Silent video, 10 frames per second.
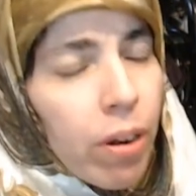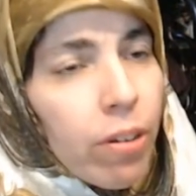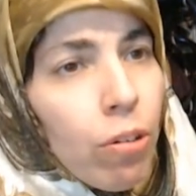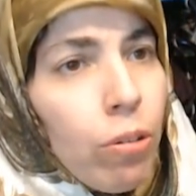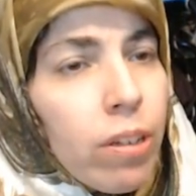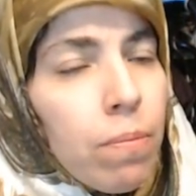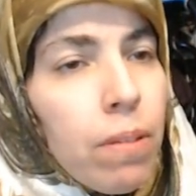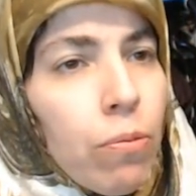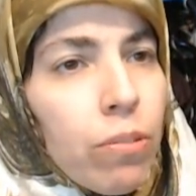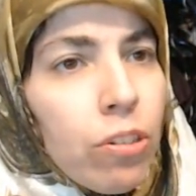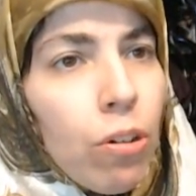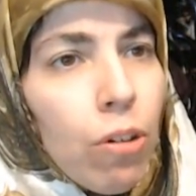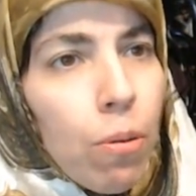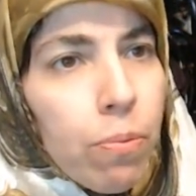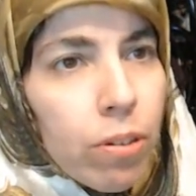told him there was no
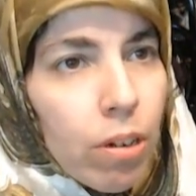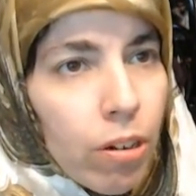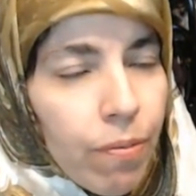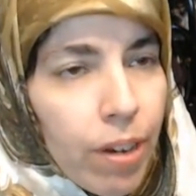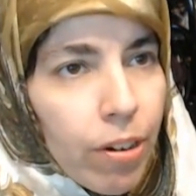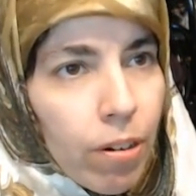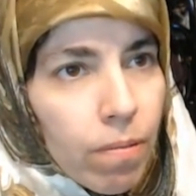hope with Darth Vader.